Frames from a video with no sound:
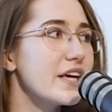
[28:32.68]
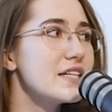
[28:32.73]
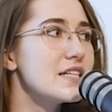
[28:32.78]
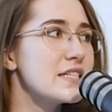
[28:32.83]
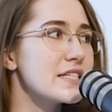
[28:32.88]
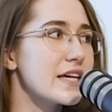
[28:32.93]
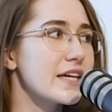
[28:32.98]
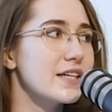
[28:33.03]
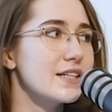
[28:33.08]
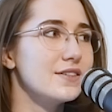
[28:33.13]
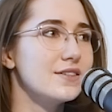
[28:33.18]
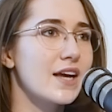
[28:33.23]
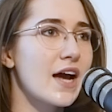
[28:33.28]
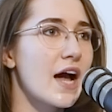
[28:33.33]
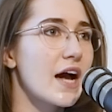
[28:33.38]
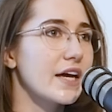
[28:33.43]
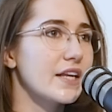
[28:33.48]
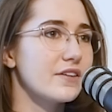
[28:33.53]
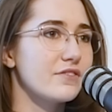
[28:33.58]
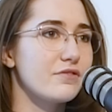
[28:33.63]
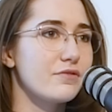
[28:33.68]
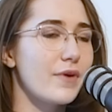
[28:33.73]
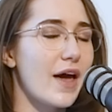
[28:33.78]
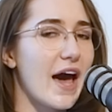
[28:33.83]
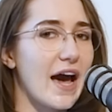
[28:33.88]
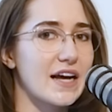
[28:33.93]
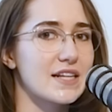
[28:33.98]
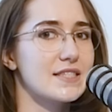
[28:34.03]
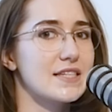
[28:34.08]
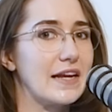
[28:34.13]
did kind of
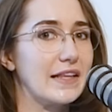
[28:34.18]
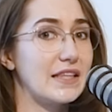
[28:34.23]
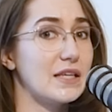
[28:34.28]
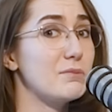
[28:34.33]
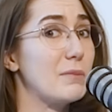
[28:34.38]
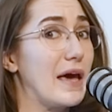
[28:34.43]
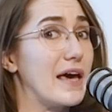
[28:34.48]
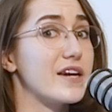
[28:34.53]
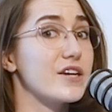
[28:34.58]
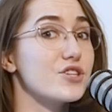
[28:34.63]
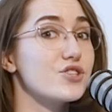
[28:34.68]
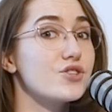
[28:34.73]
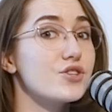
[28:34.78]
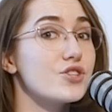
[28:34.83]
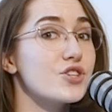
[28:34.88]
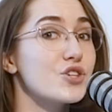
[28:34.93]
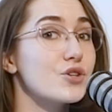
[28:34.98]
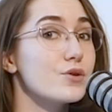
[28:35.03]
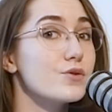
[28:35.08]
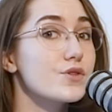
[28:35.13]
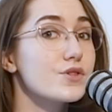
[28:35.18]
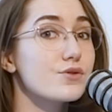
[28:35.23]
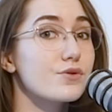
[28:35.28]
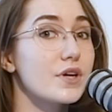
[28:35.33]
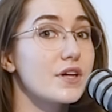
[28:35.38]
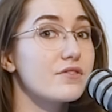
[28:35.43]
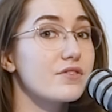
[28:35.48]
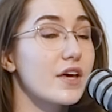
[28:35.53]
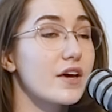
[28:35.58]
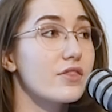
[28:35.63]
accidentally manage to choose
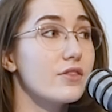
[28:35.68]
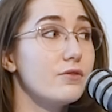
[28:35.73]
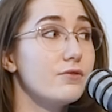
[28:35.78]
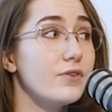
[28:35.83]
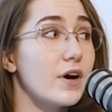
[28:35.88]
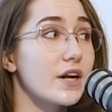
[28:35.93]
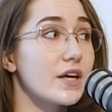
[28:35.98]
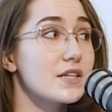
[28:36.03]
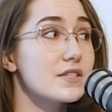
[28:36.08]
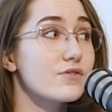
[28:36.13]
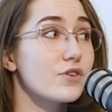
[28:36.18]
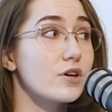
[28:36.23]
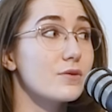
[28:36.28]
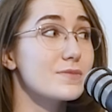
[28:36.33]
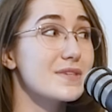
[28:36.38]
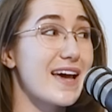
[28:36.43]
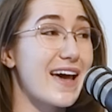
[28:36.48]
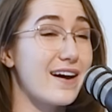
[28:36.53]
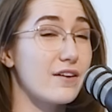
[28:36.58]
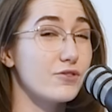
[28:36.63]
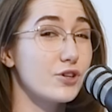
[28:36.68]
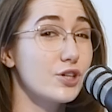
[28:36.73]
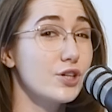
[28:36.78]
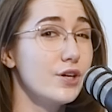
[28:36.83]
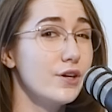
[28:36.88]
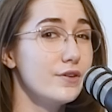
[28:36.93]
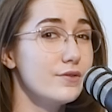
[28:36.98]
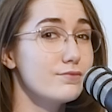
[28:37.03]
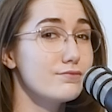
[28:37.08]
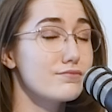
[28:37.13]
3 of like the funniest films
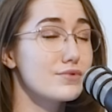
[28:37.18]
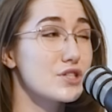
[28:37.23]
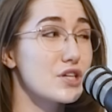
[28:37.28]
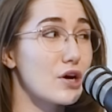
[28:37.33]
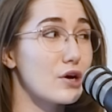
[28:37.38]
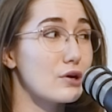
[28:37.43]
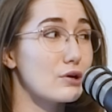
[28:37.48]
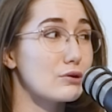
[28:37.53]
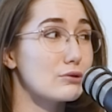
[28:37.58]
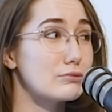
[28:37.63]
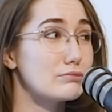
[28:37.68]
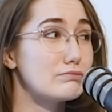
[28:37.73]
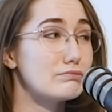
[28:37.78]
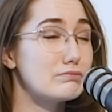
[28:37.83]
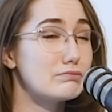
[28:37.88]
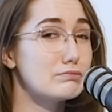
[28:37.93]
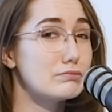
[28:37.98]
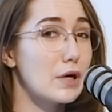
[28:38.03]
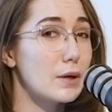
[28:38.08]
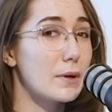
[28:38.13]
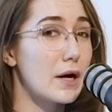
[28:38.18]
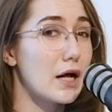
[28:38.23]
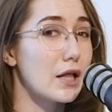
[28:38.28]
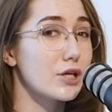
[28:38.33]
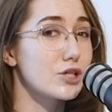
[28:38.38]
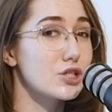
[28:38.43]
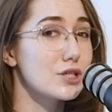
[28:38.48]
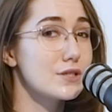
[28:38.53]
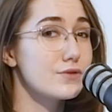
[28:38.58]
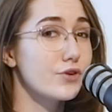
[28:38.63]
ever, so
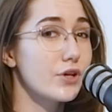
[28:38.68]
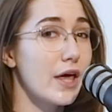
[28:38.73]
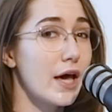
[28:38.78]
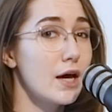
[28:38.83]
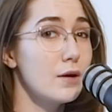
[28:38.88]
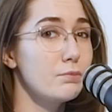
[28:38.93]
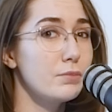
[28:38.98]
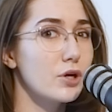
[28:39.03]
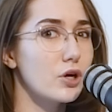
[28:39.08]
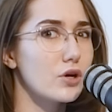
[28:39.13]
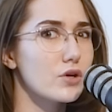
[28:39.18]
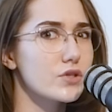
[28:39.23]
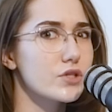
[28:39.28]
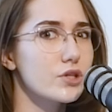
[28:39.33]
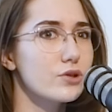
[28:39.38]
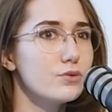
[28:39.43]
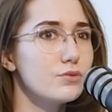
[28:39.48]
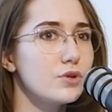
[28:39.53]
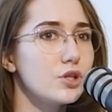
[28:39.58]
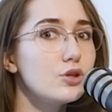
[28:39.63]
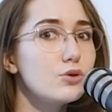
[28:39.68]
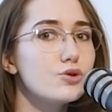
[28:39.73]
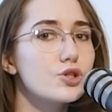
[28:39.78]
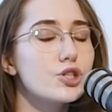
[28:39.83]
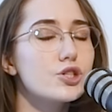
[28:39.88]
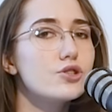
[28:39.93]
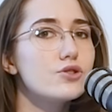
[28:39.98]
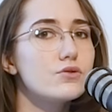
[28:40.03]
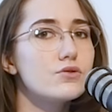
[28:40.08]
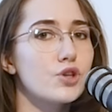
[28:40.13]
apologies for that, but also you
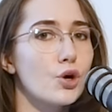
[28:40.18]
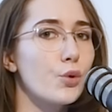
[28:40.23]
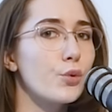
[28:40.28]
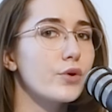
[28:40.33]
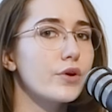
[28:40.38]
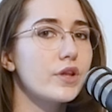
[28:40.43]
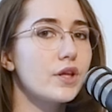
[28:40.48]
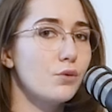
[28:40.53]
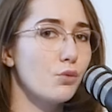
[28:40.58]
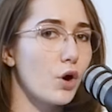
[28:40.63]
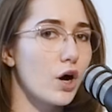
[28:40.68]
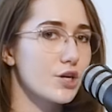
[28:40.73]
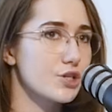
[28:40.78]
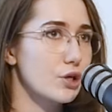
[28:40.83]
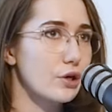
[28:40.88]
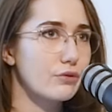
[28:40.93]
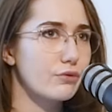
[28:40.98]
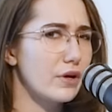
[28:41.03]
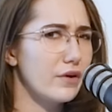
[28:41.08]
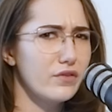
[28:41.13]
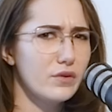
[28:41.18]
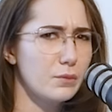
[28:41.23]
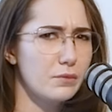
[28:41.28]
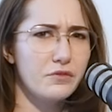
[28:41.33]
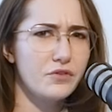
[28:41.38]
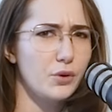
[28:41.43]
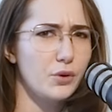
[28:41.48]
should totally watch all 3 of them if you